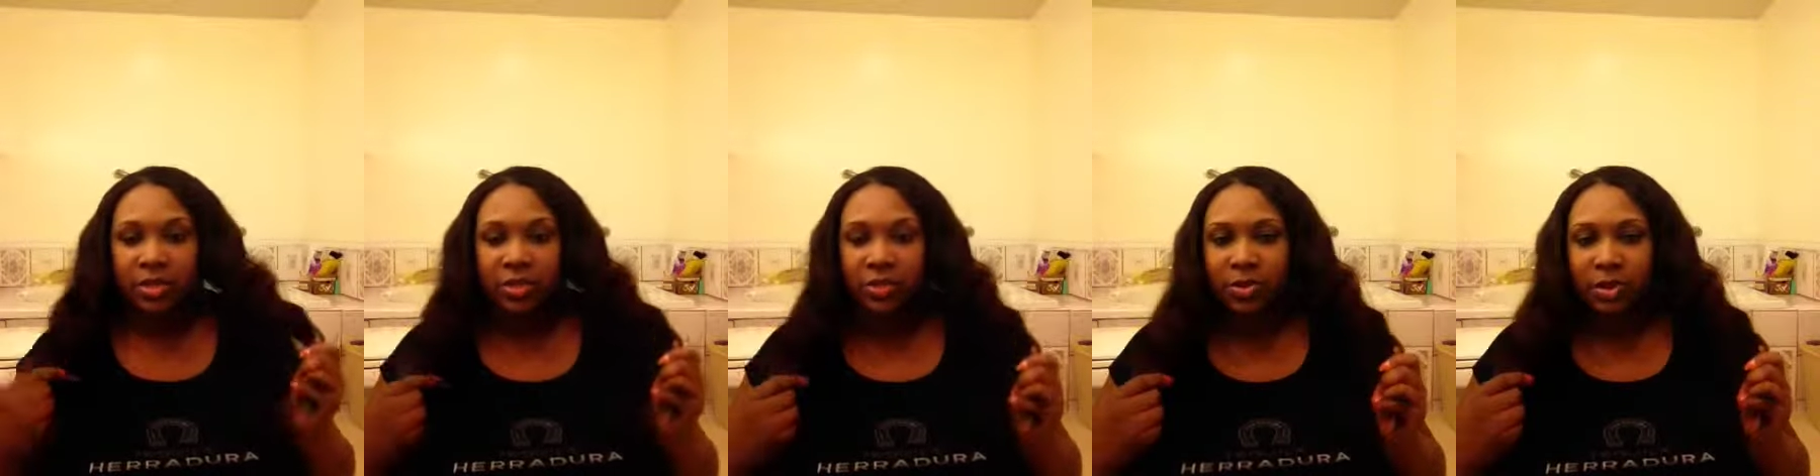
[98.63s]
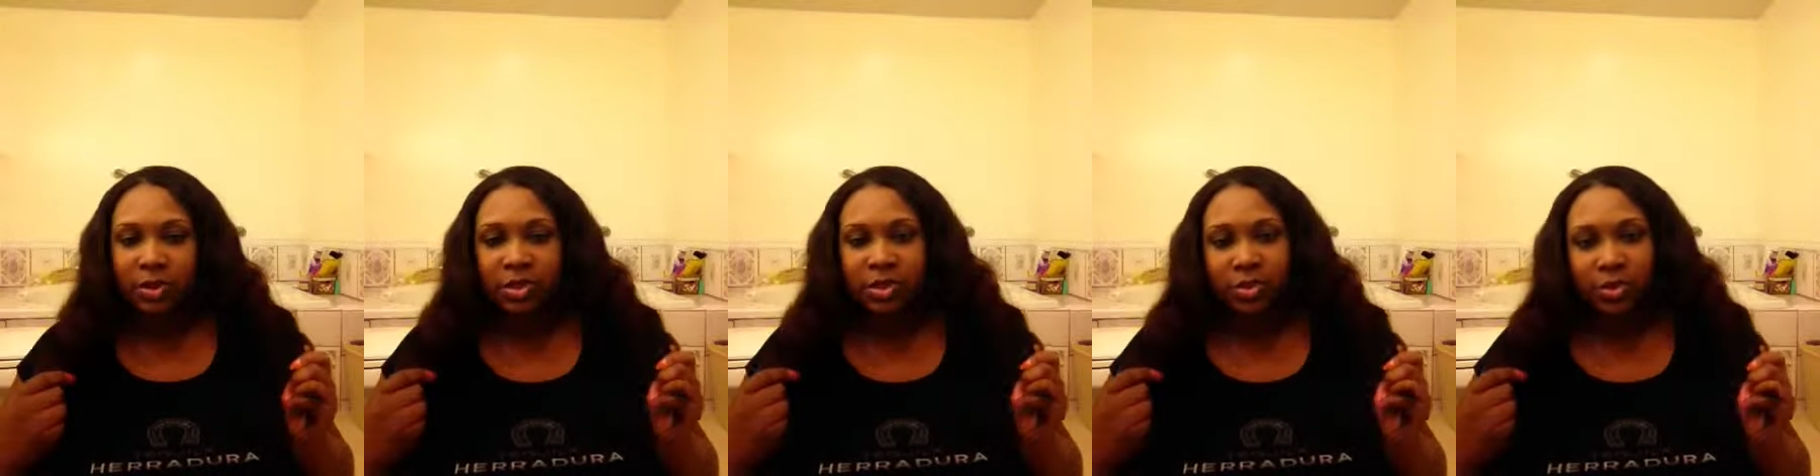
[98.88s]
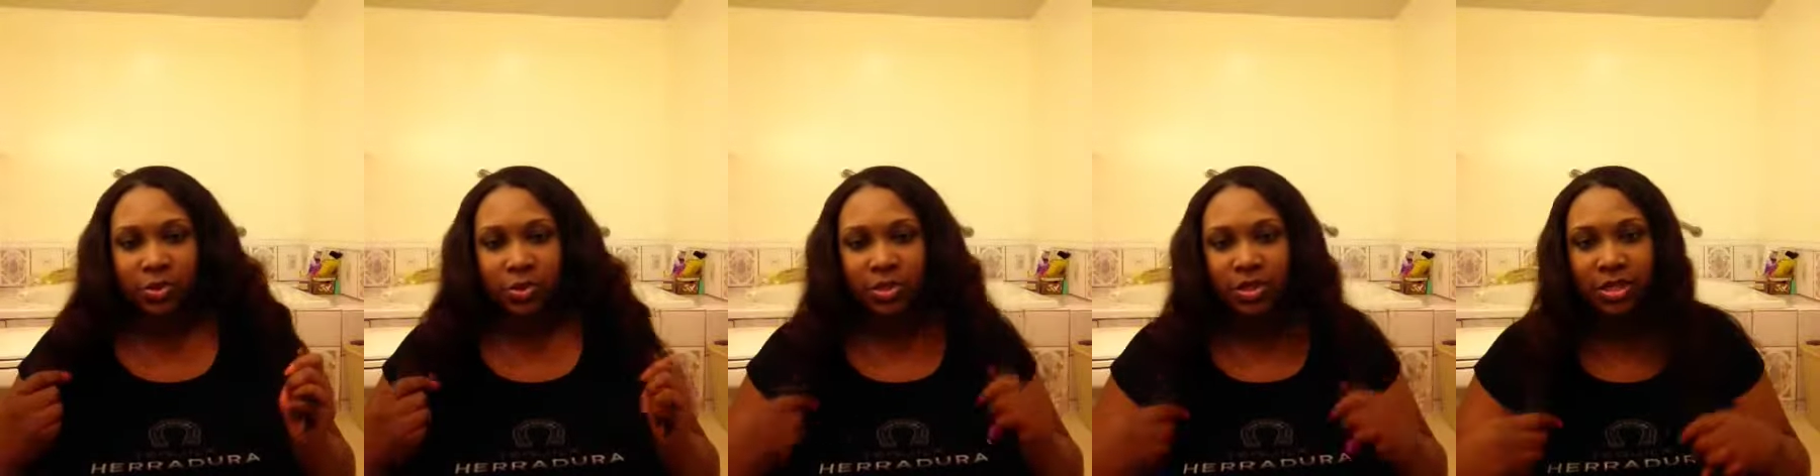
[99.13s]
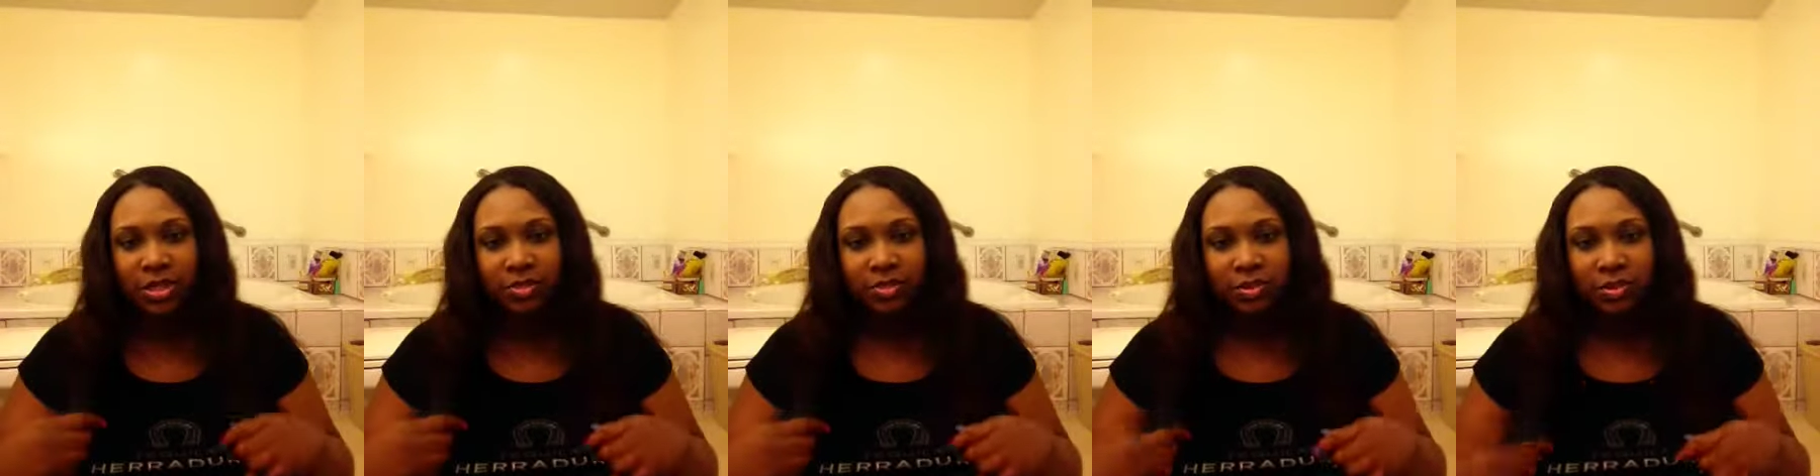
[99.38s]
twenty-two
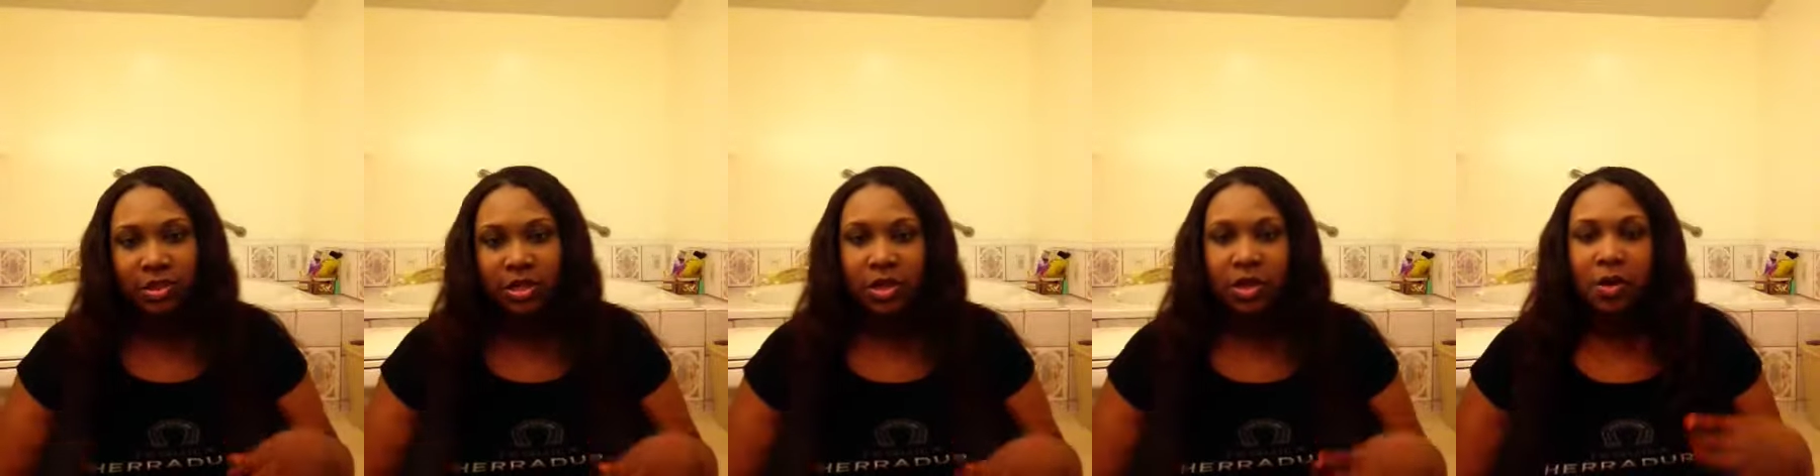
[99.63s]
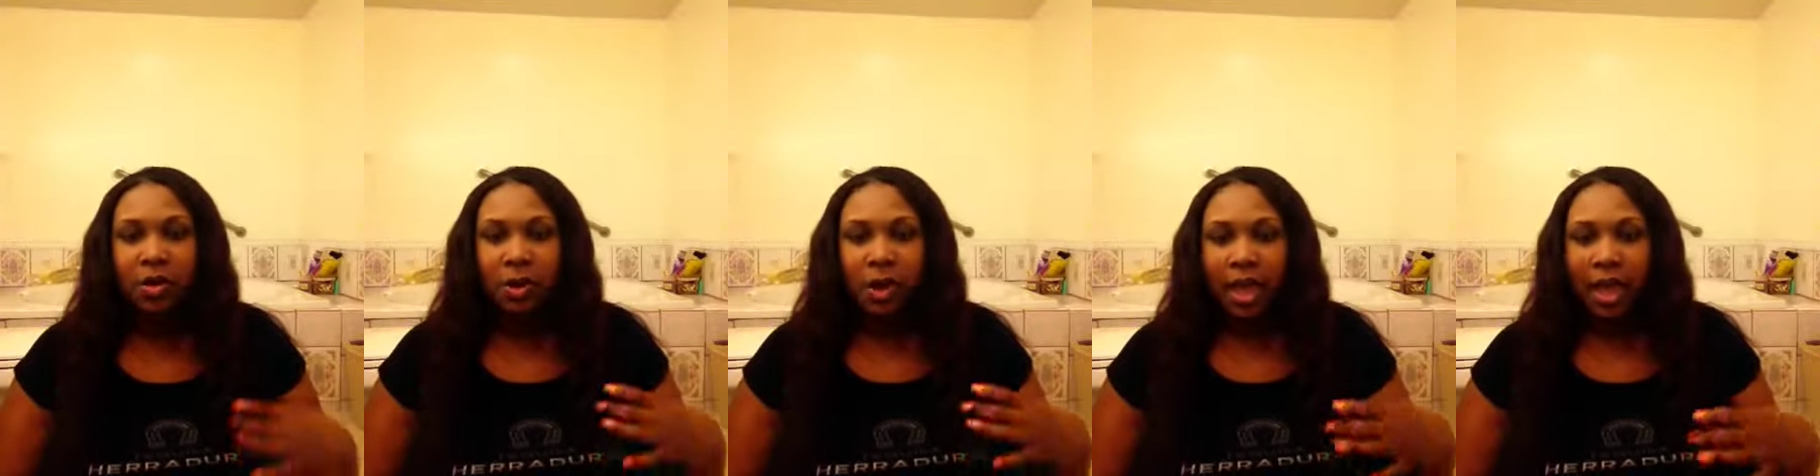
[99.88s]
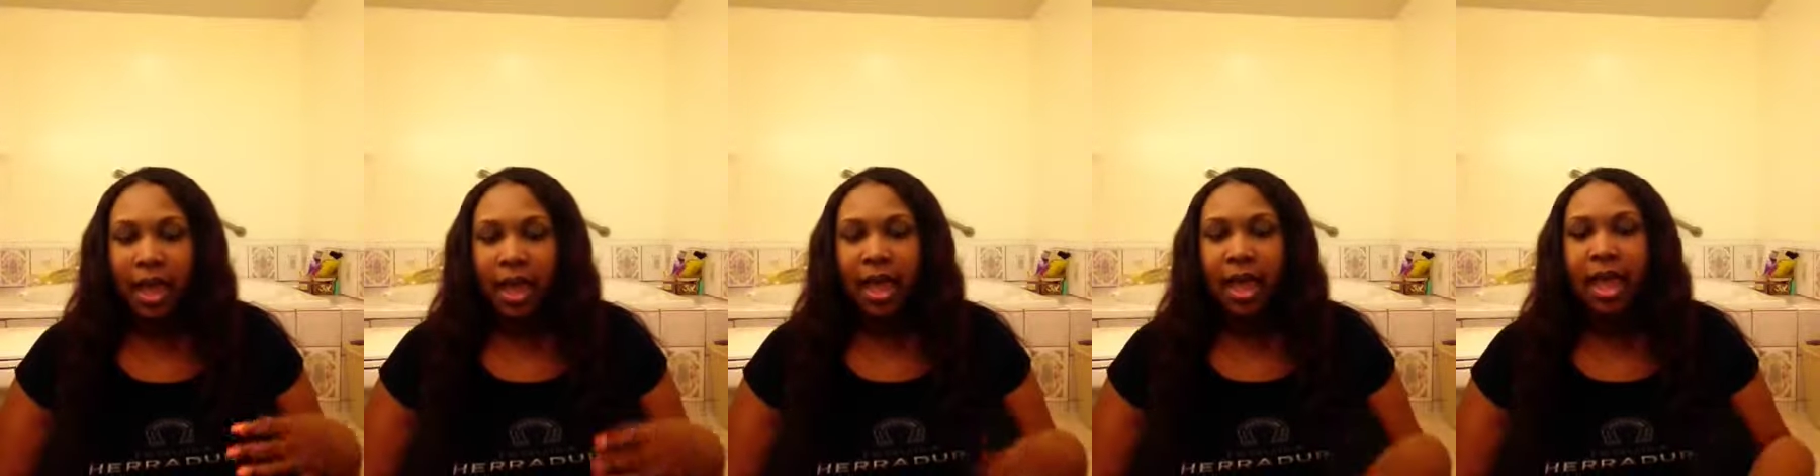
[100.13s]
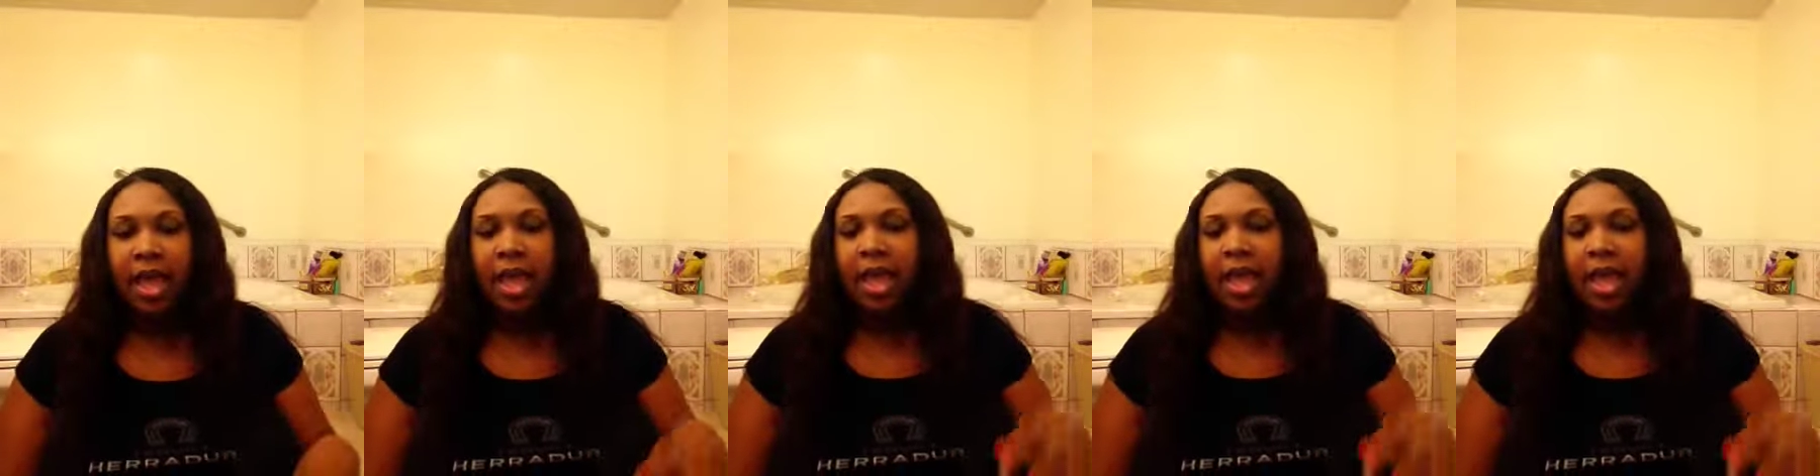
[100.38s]
seemed pretty okay.